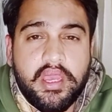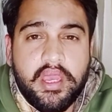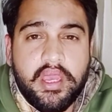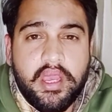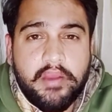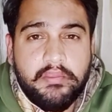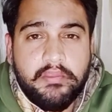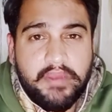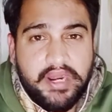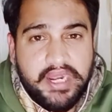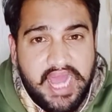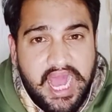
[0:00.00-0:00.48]

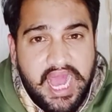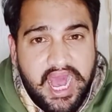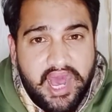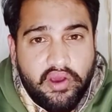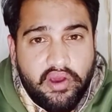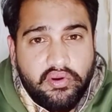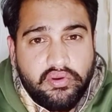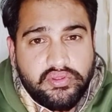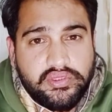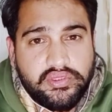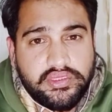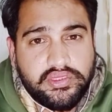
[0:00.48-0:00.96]
But
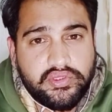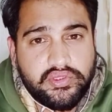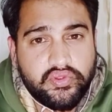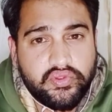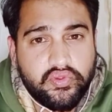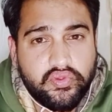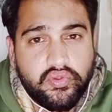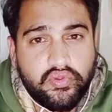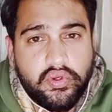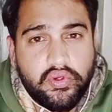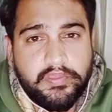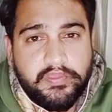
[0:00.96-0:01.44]
how the
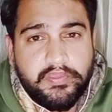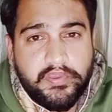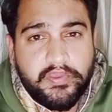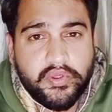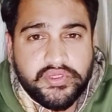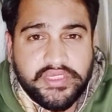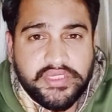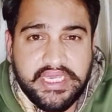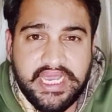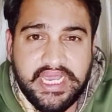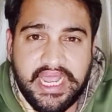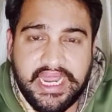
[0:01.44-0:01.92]
two
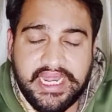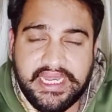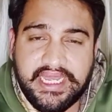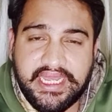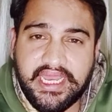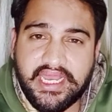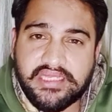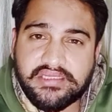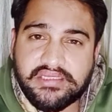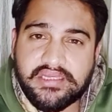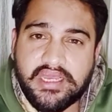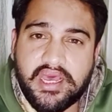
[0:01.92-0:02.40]
opposing
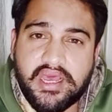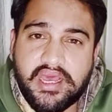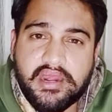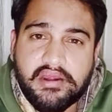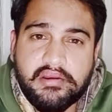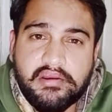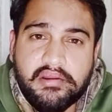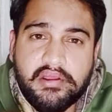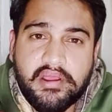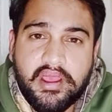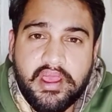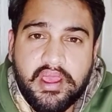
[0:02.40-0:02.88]
ideas are
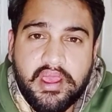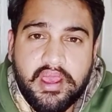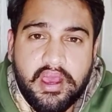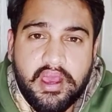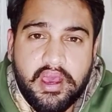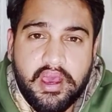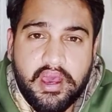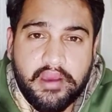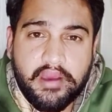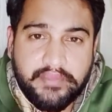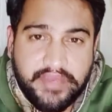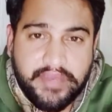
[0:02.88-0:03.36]

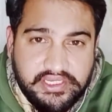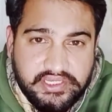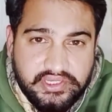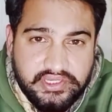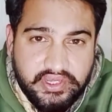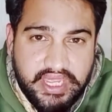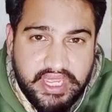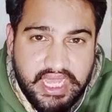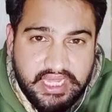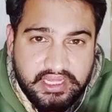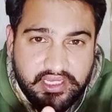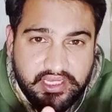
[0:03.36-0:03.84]
mixed
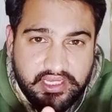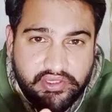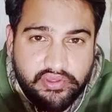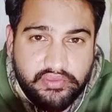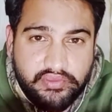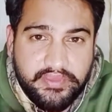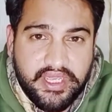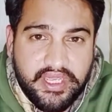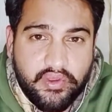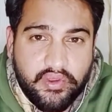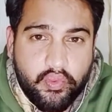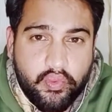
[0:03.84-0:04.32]
together to
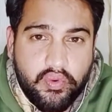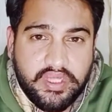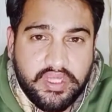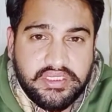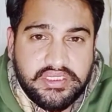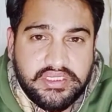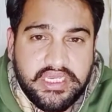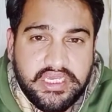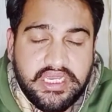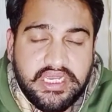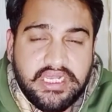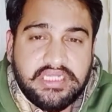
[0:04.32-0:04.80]
make one
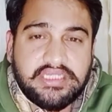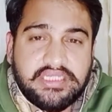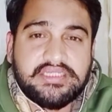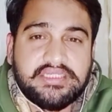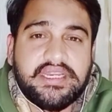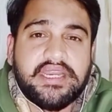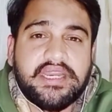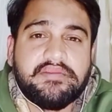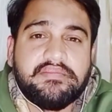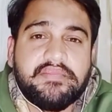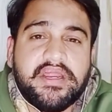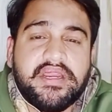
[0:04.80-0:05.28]
single
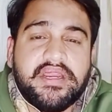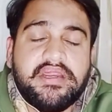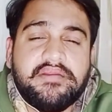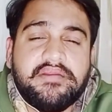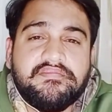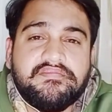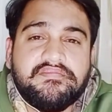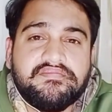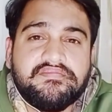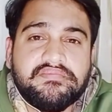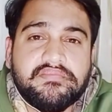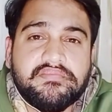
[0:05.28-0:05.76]
statement,
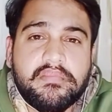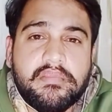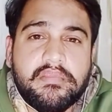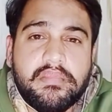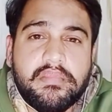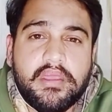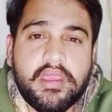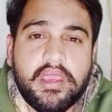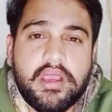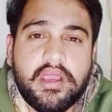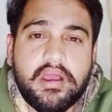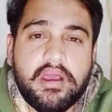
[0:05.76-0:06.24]

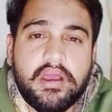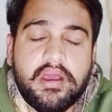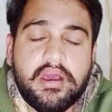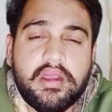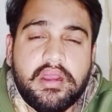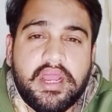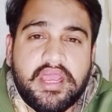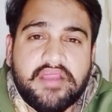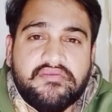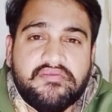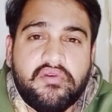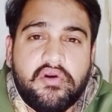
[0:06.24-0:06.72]

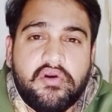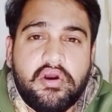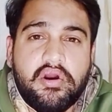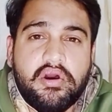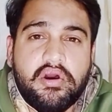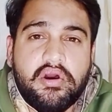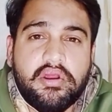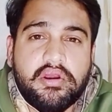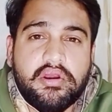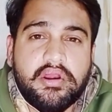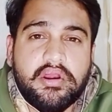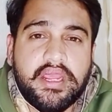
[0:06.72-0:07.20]
like
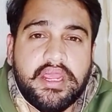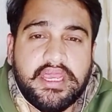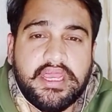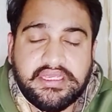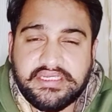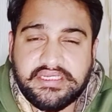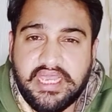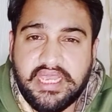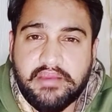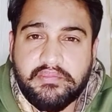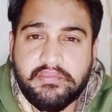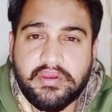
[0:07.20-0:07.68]
for
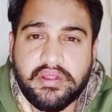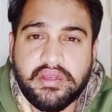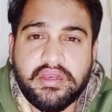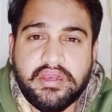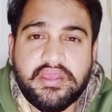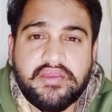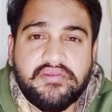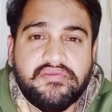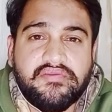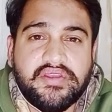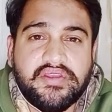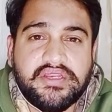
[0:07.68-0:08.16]
example,
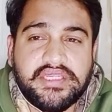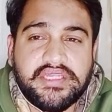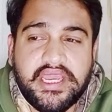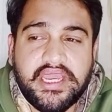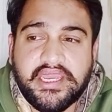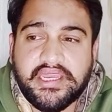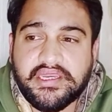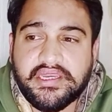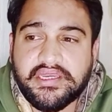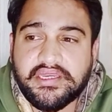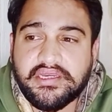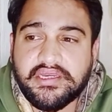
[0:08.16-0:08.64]
if we
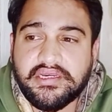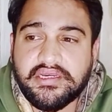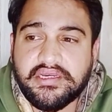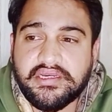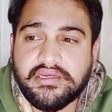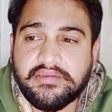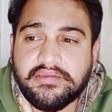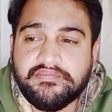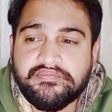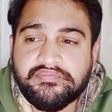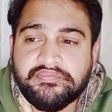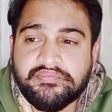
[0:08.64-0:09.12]
take
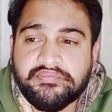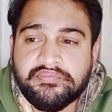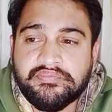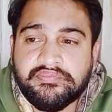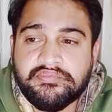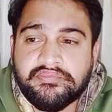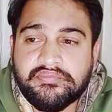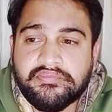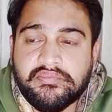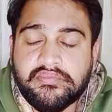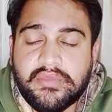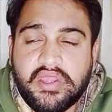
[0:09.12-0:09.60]

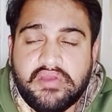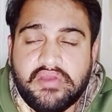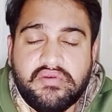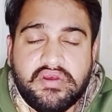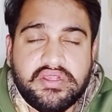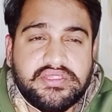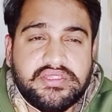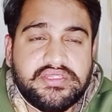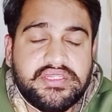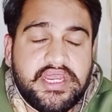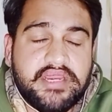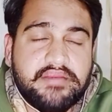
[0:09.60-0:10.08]

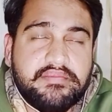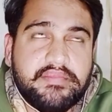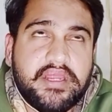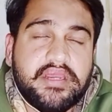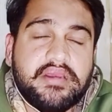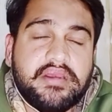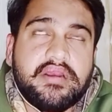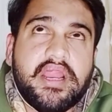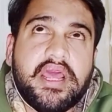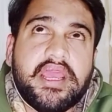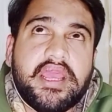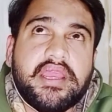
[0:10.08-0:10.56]
one
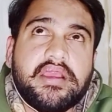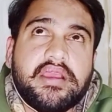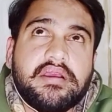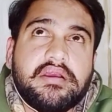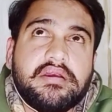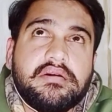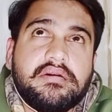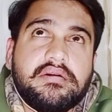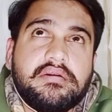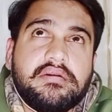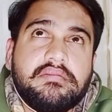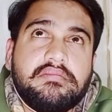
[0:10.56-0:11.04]
statement like
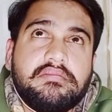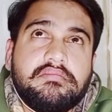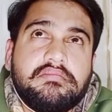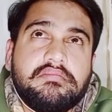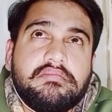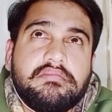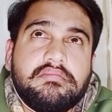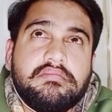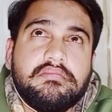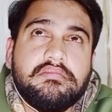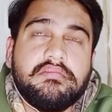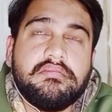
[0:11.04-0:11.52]

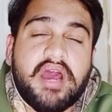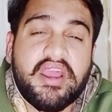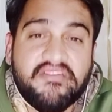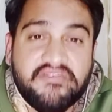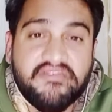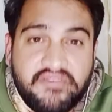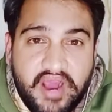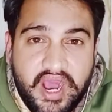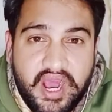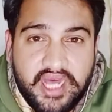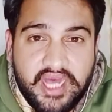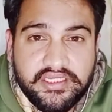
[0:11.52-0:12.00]
my
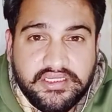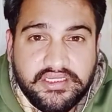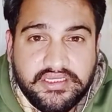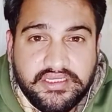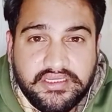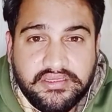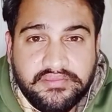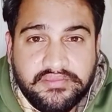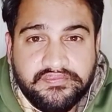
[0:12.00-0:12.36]
father